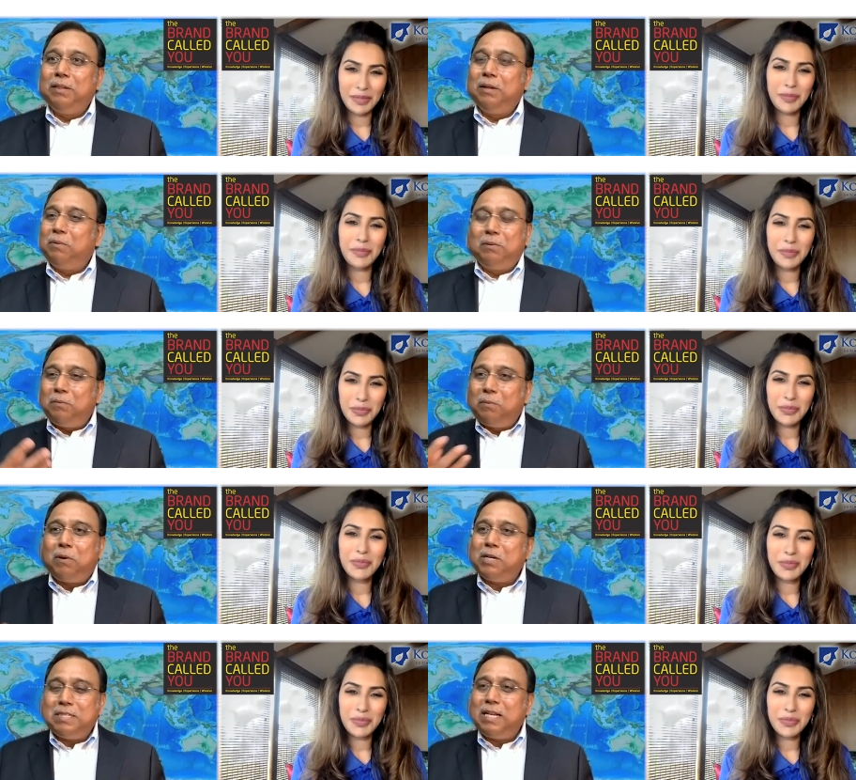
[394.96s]
Speaker 1: Now,
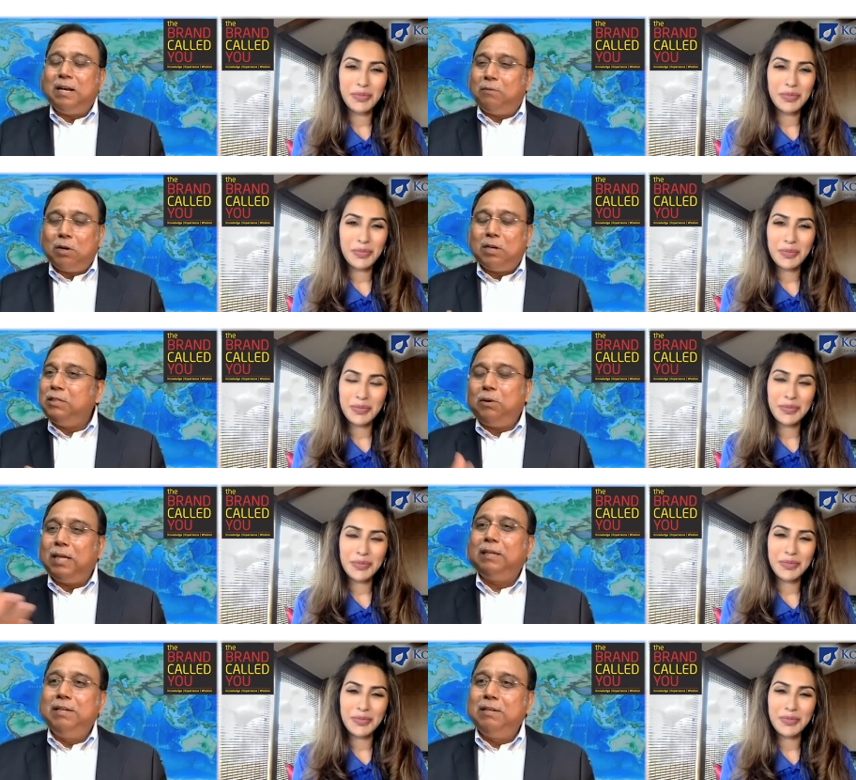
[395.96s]
what is that? What are your
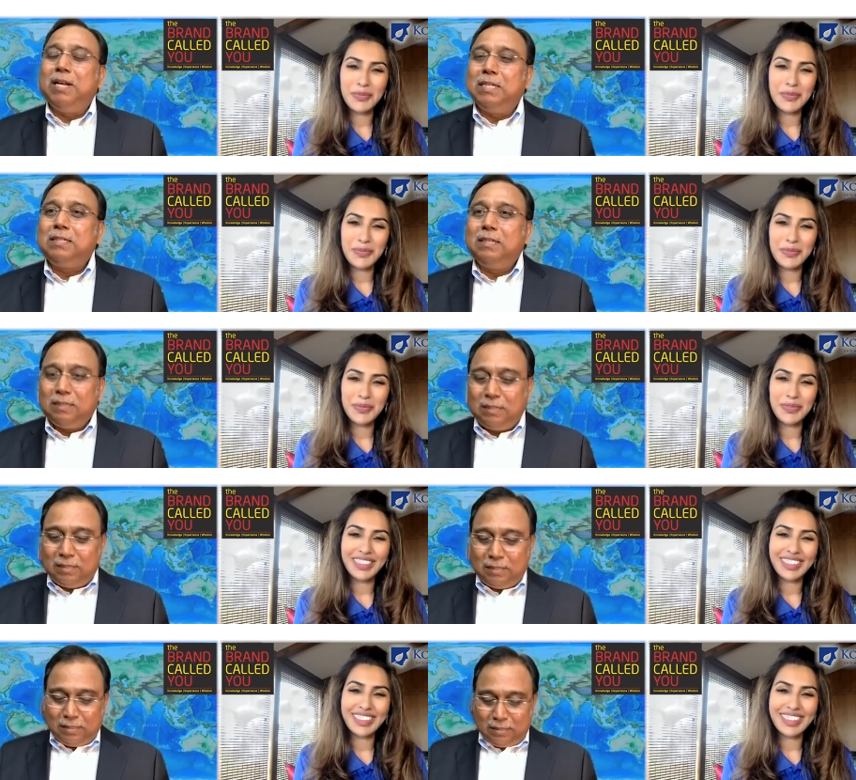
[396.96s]
other interests?
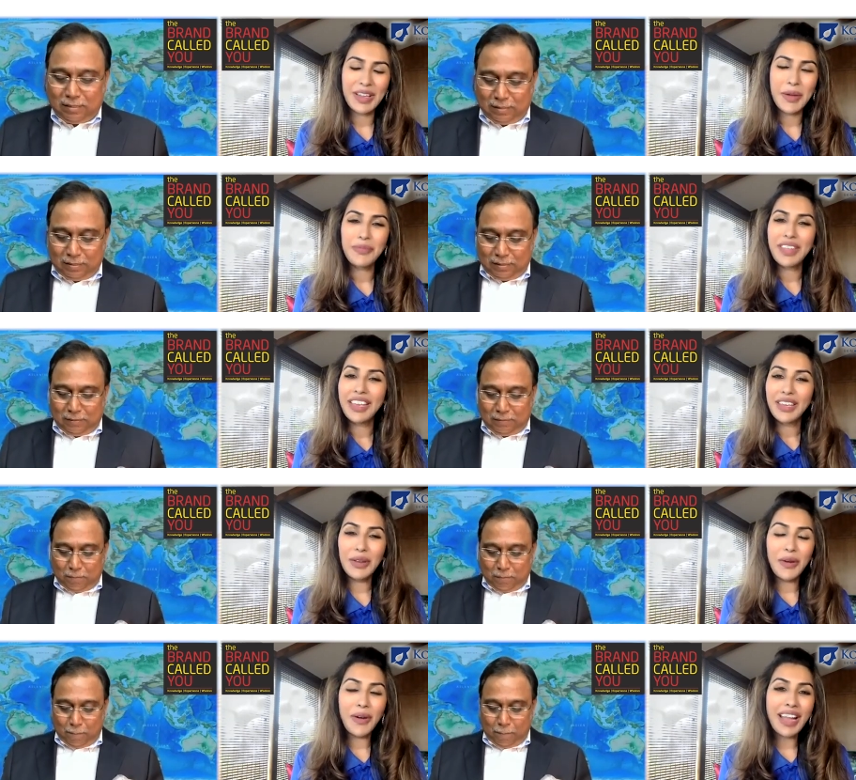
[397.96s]

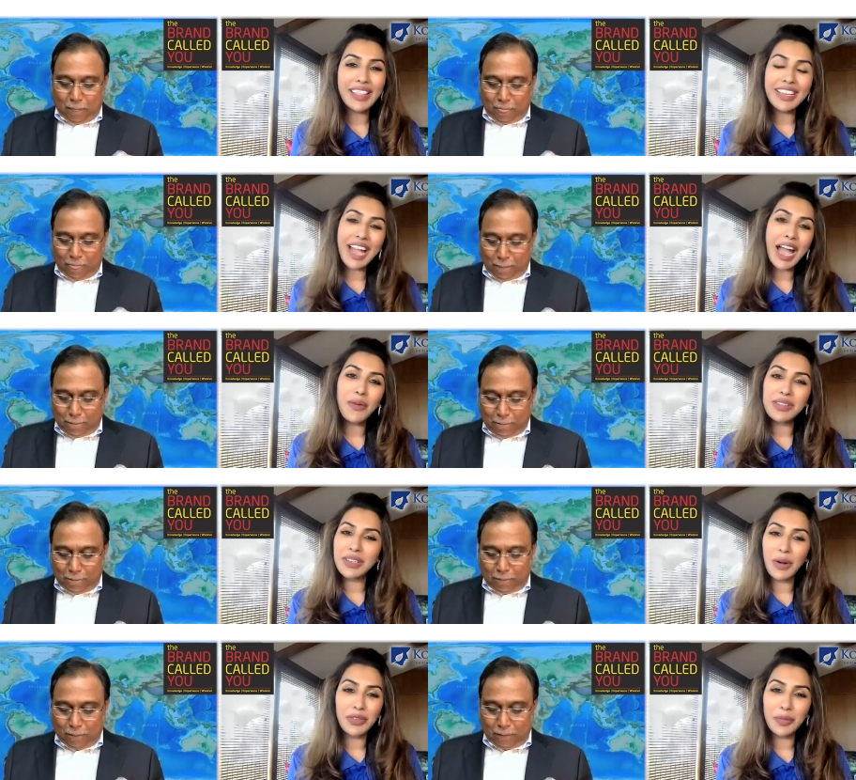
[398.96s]
Speaker 2: You know, I think I was
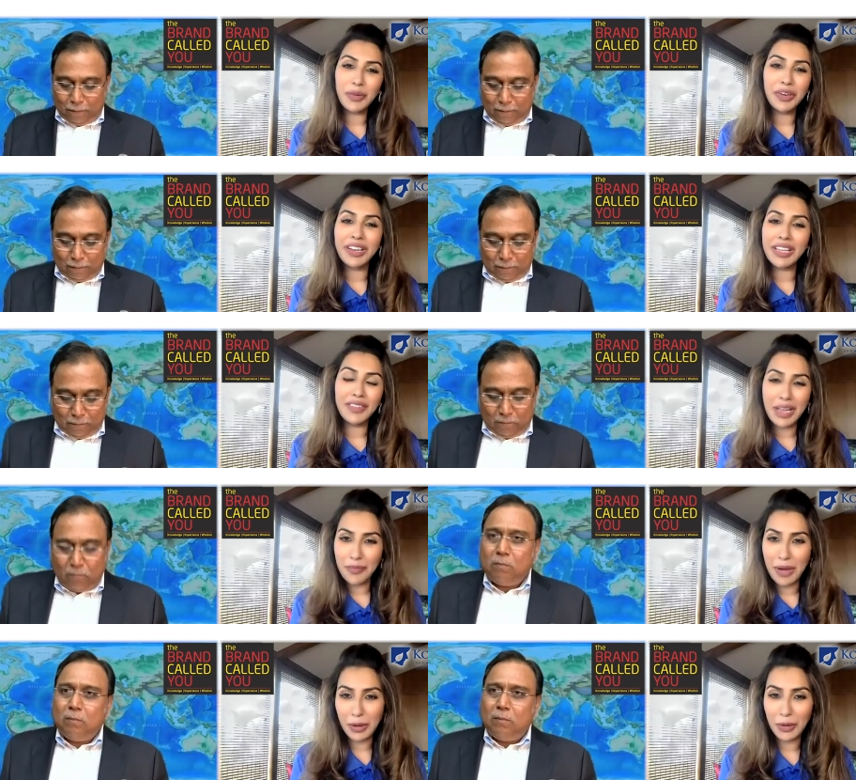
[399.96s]
an entrepreneur even
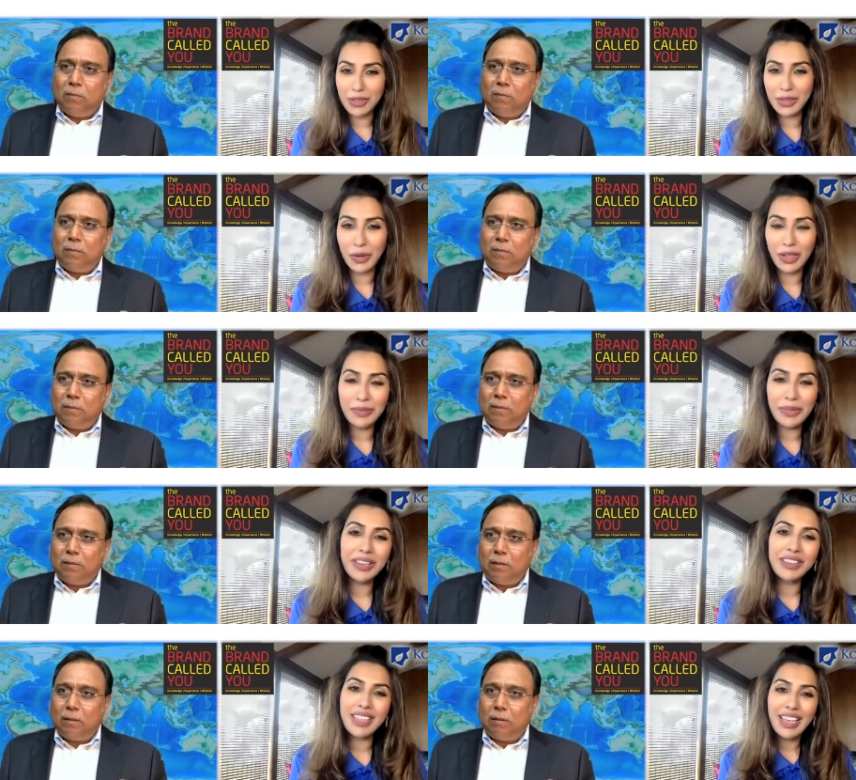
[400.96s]
at medical school,
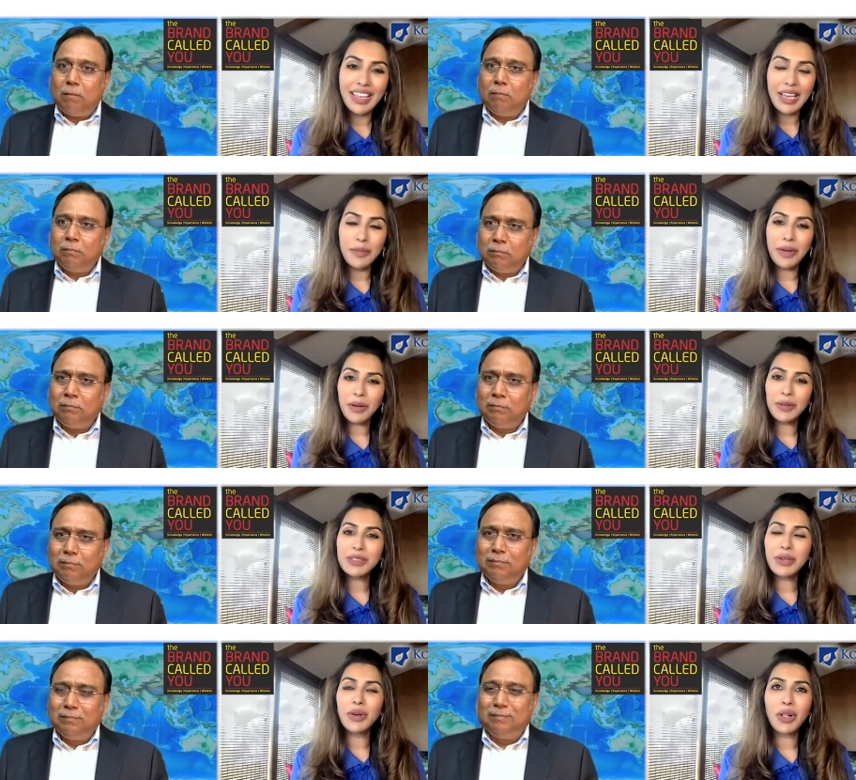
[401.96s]
because in medical
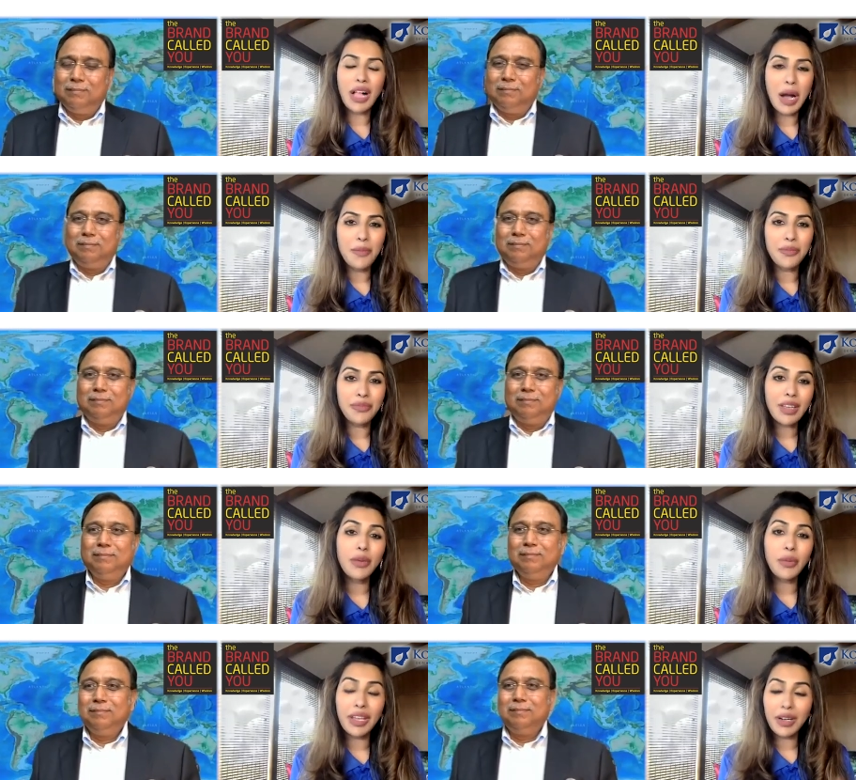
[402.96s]
school,
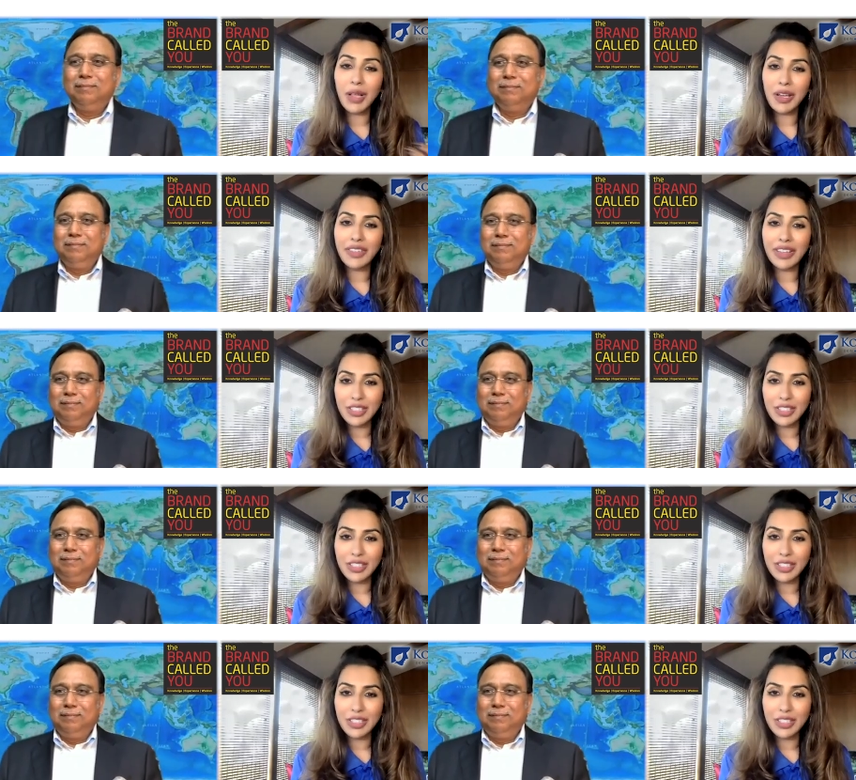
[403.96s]
we had a lot of